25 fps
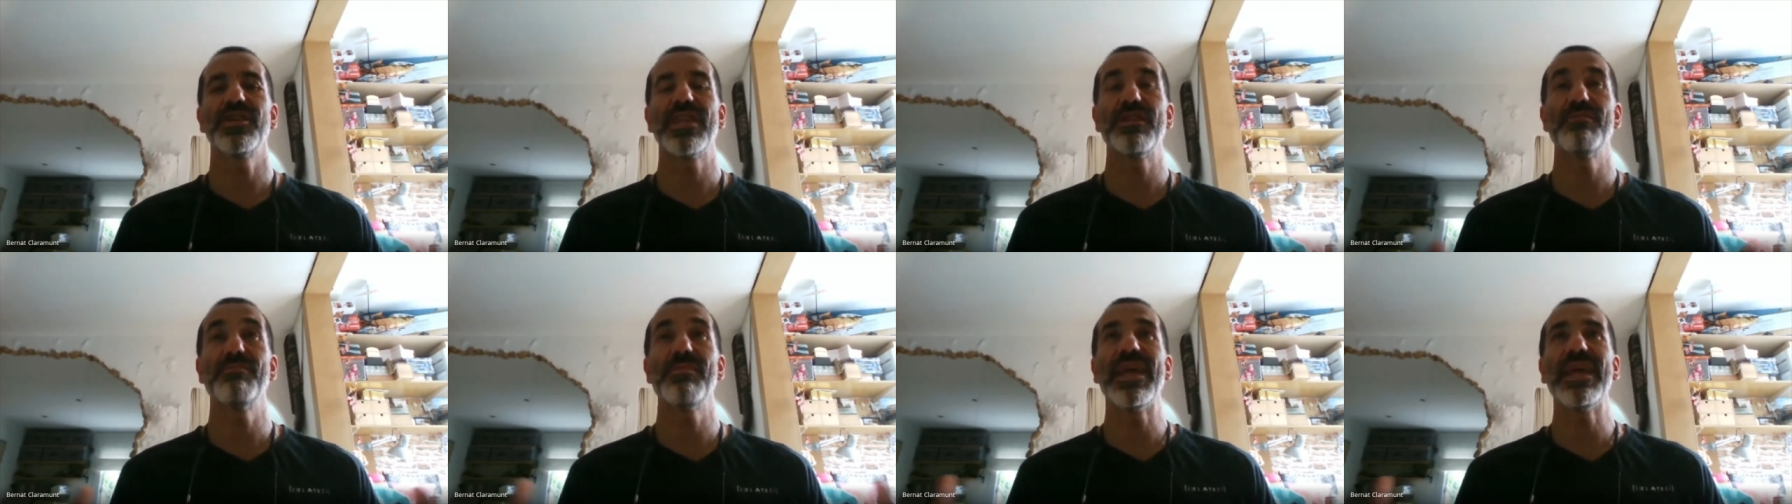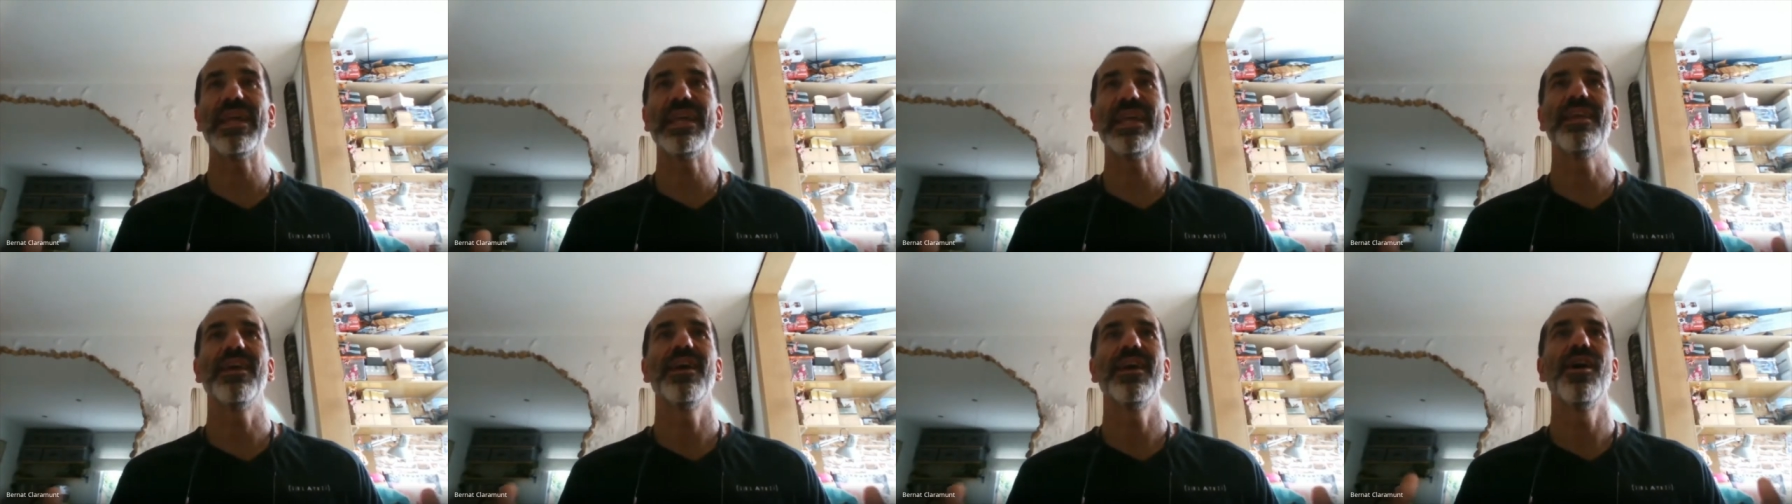that
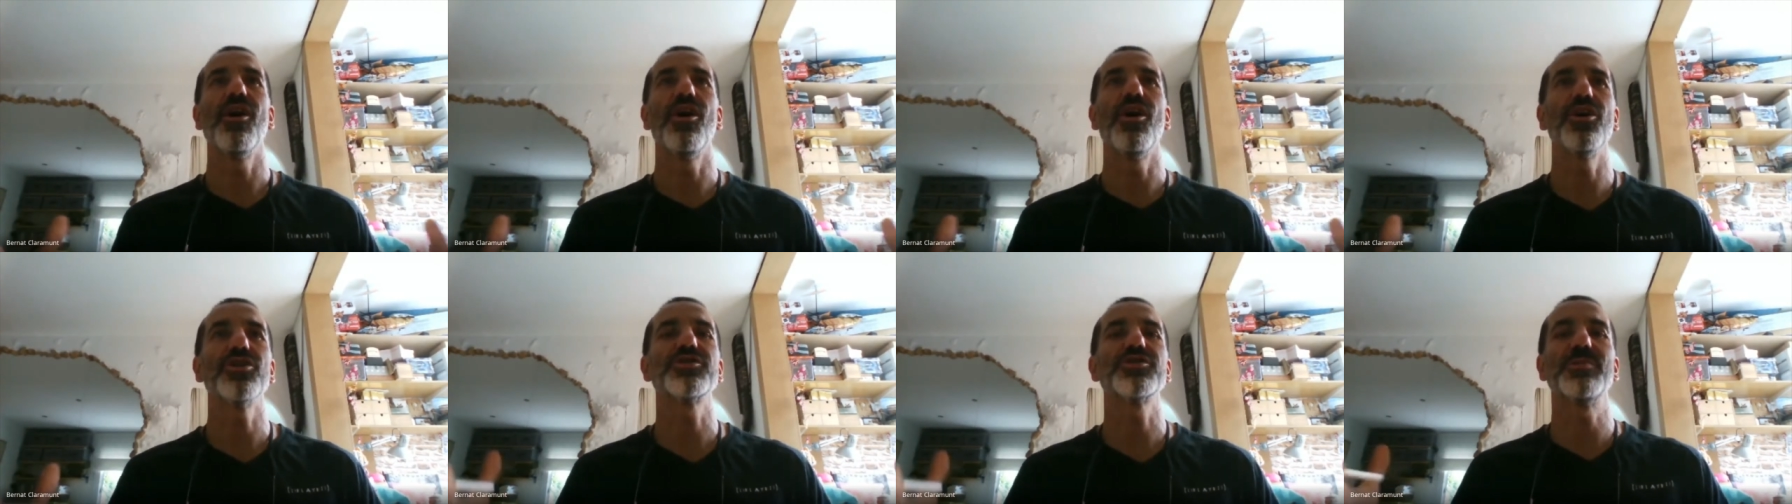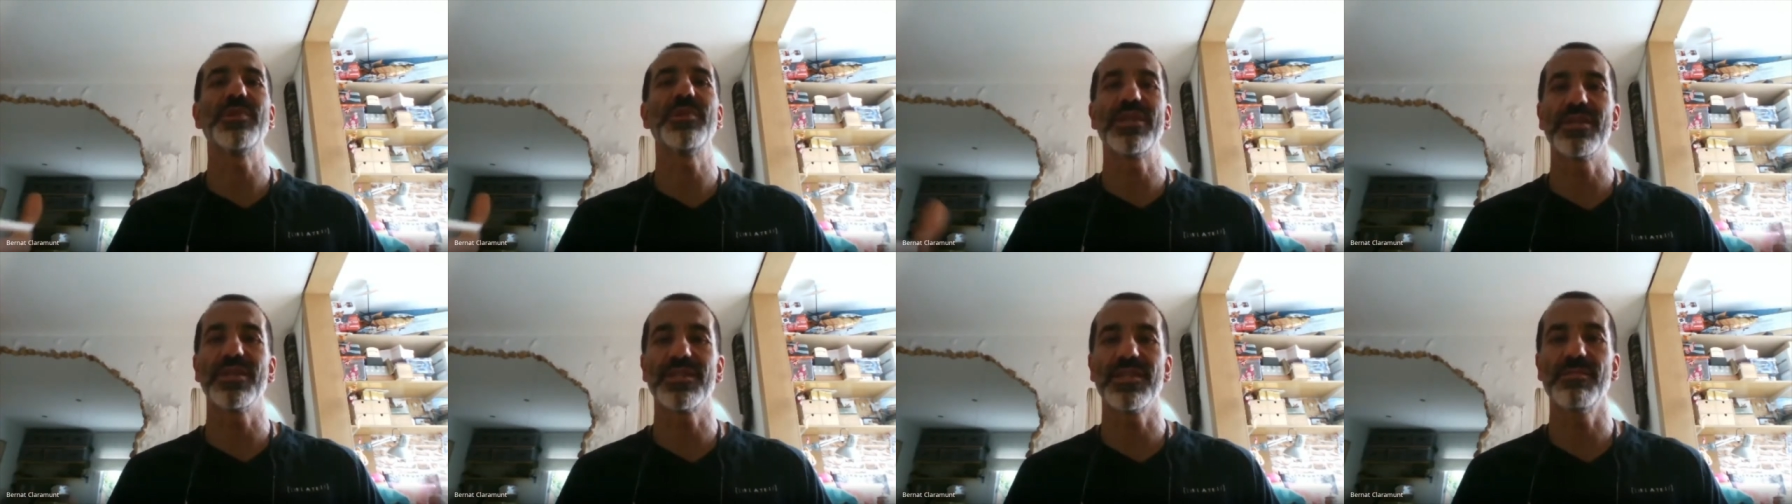many
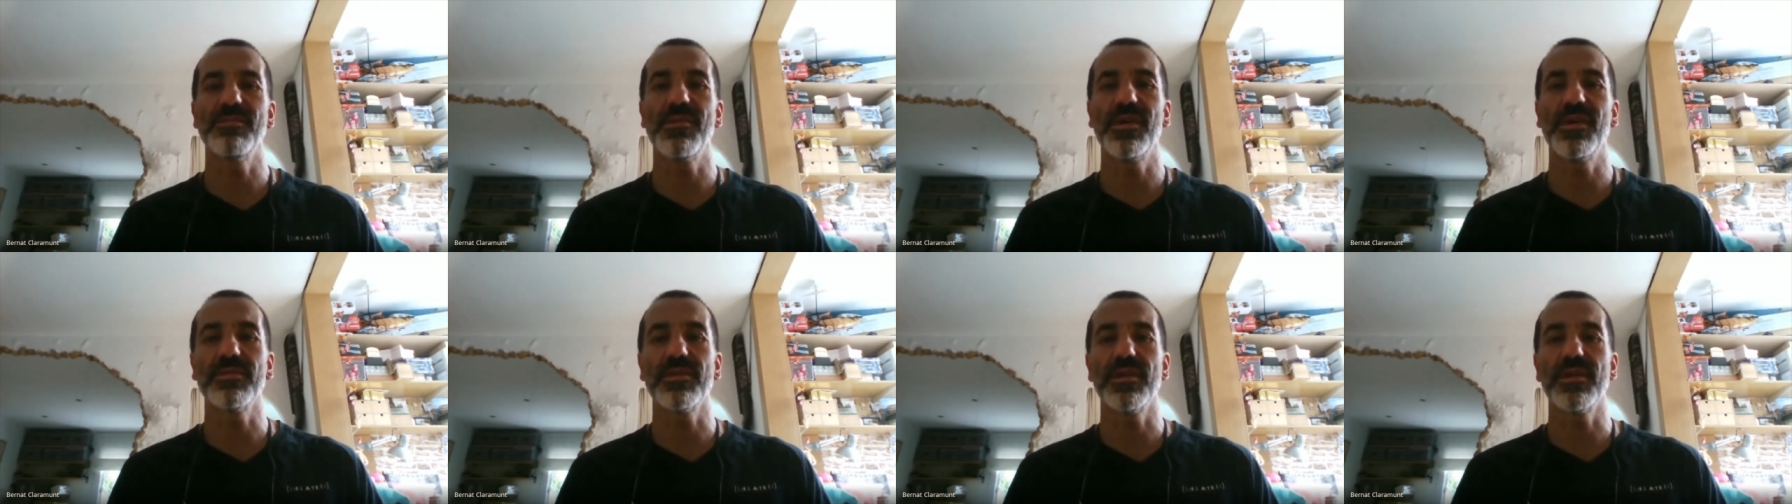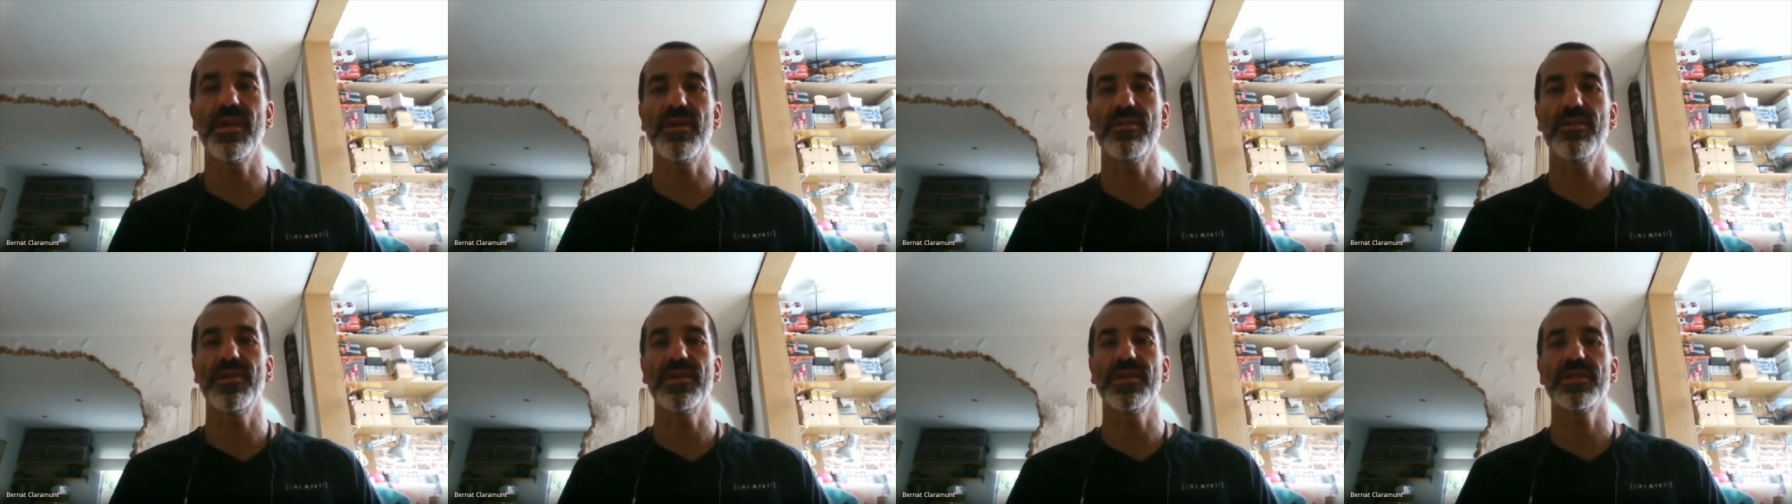hospitals in mountain
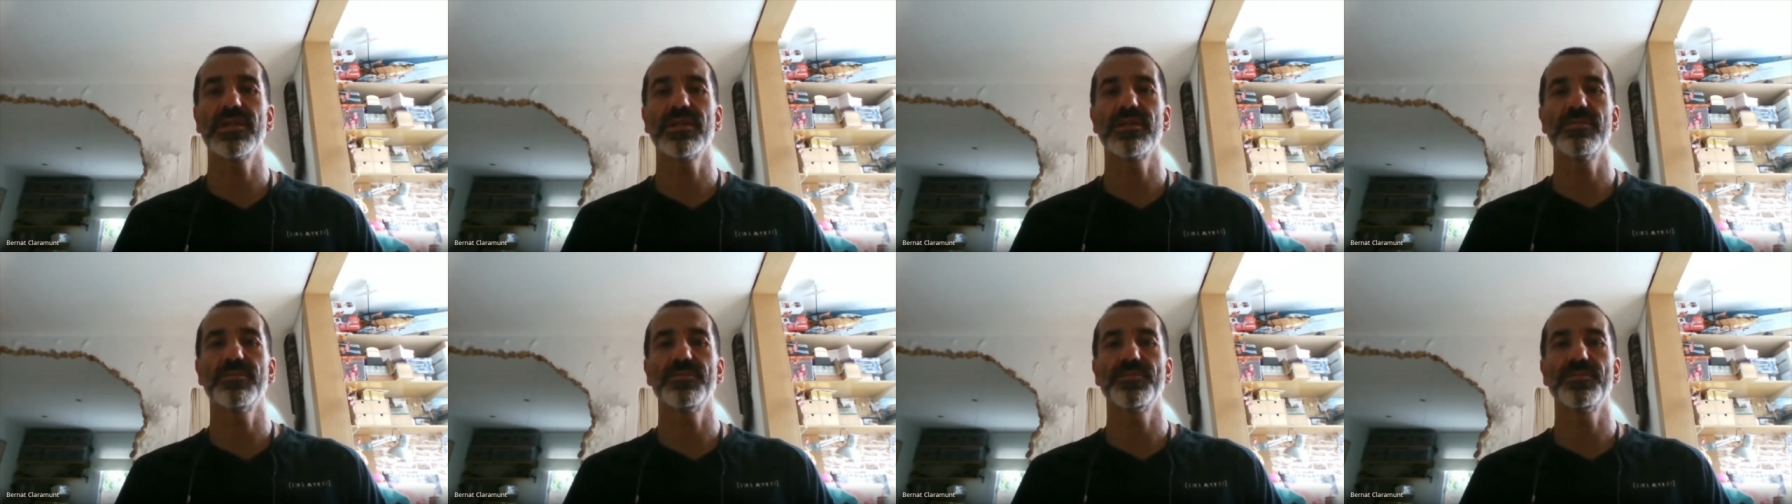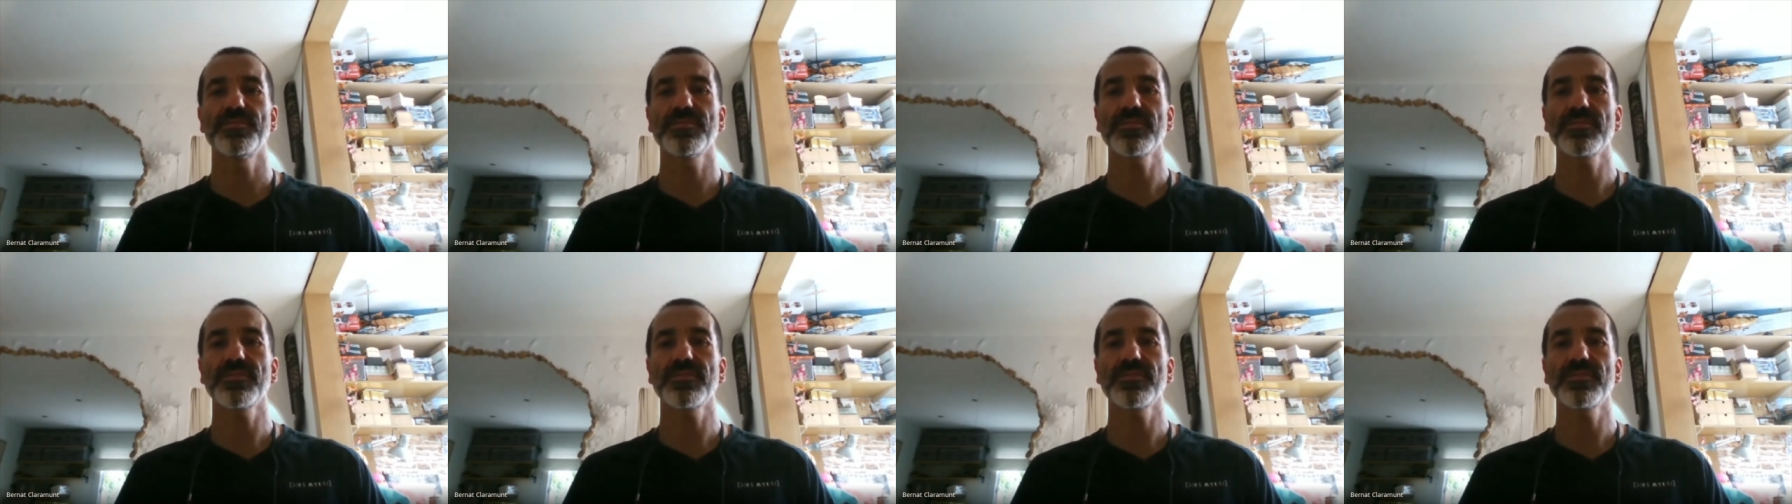areas